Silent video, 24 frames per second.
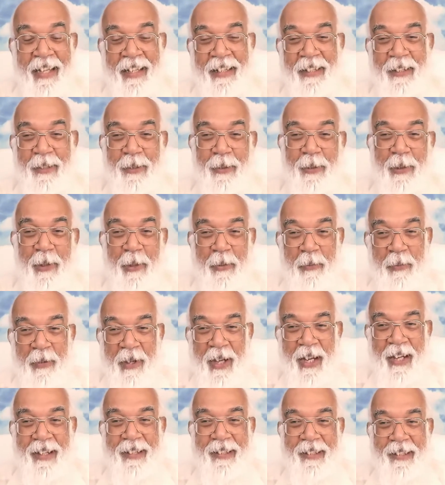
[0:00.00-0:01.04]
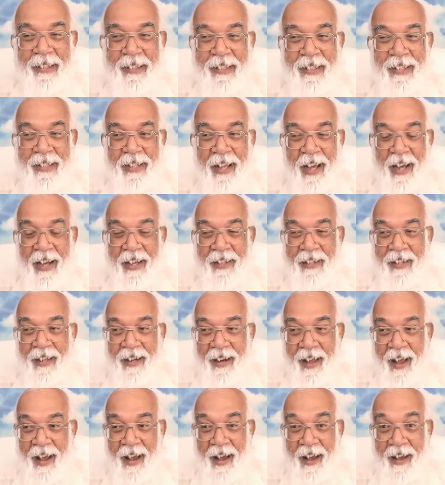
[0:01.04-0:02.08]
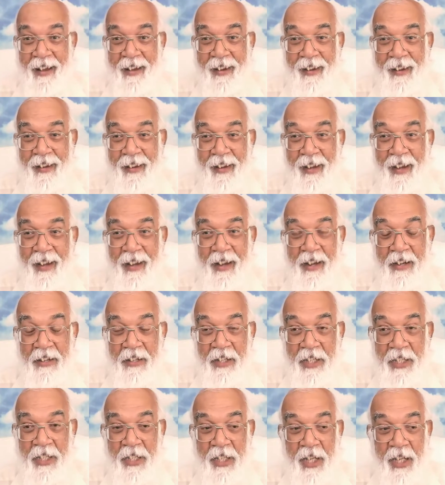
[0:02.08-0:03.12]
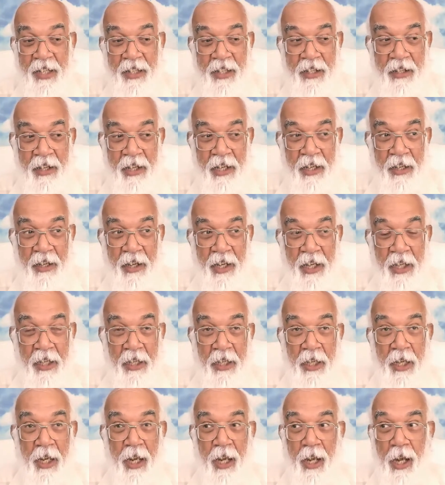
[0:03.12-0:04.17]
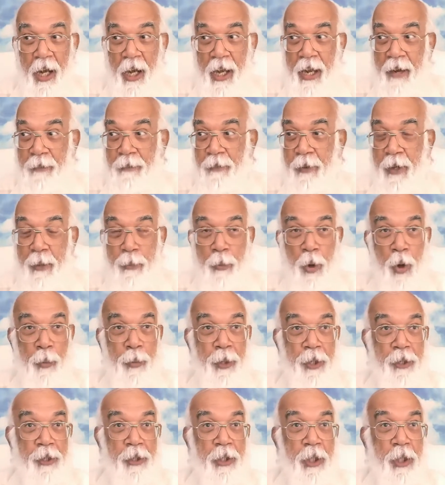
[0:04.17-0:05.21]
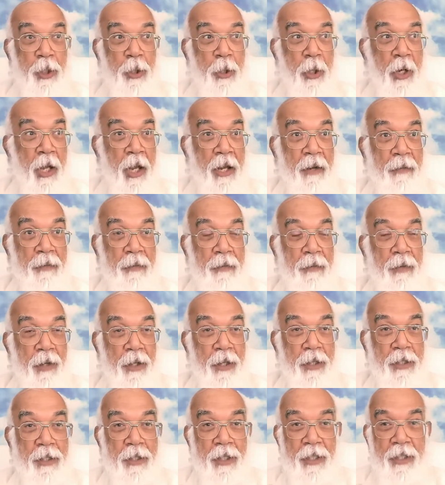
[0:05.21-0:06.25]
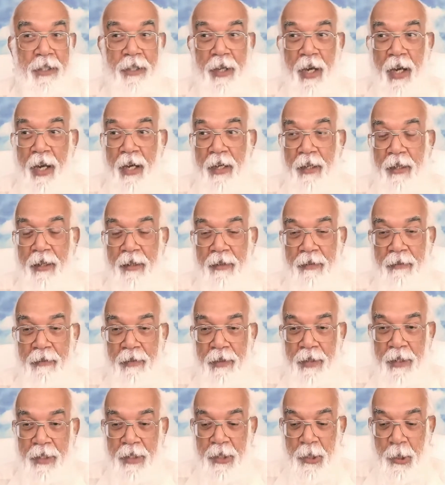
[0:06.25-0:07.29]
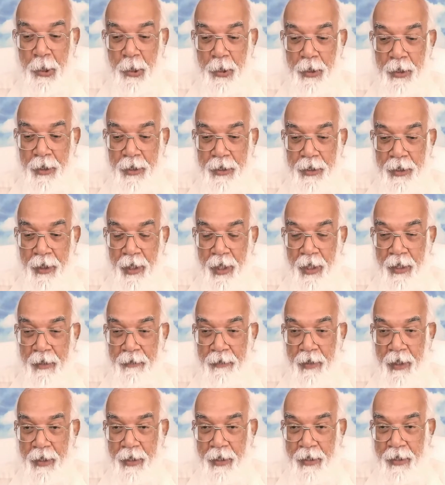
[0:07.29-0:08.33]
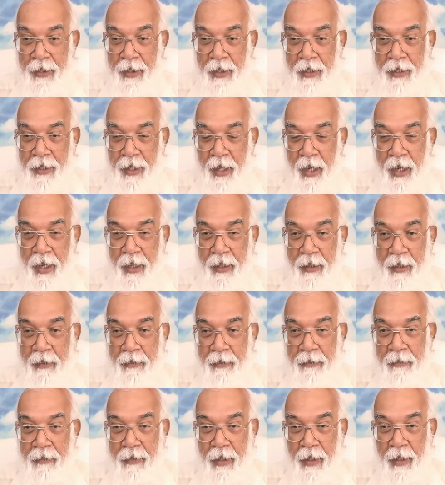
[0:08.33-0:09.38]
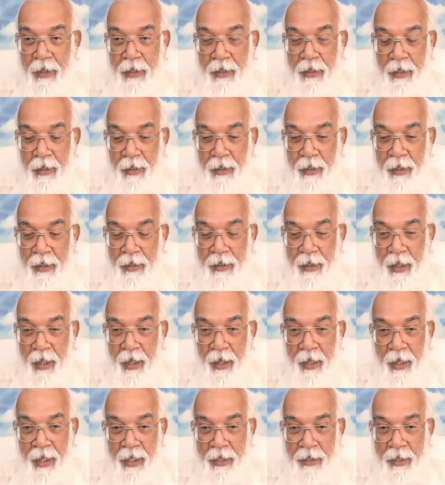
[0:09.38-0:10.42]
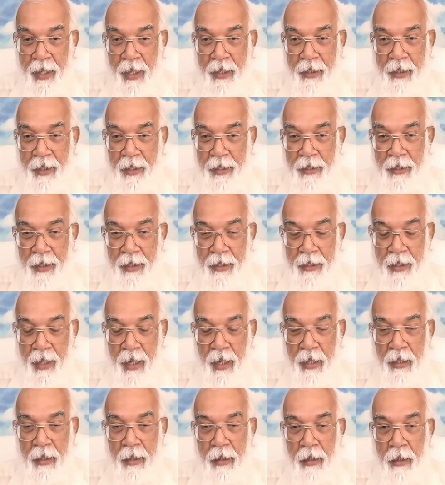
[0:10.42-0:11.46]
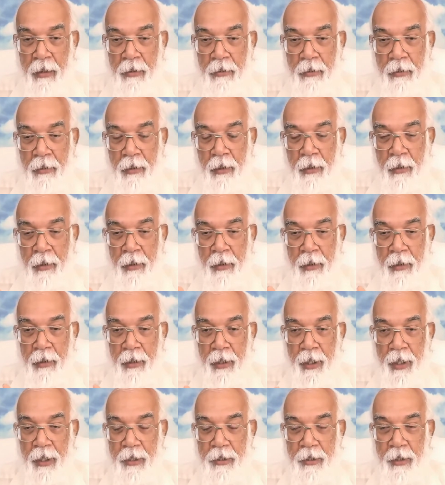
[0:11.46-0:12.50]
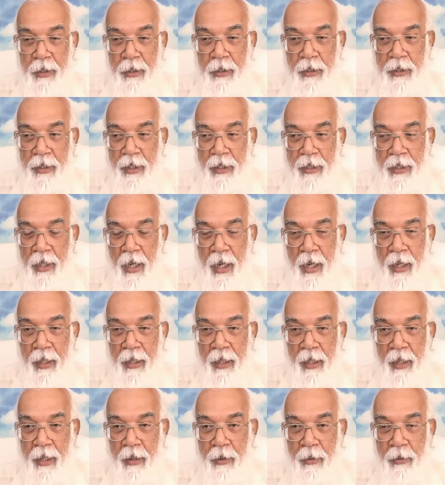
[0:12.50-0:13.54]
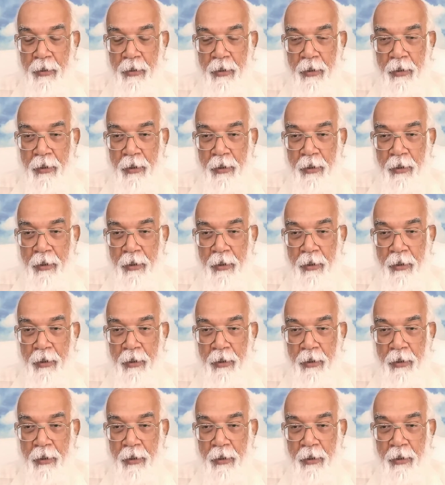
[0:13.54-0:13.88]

Into the practice. Sadhana. Understand clearly. Every moment in your life, what is desired, what is not desired. What is desired, what is not desired. Anxiety is desired? No. Reaction is desired? No.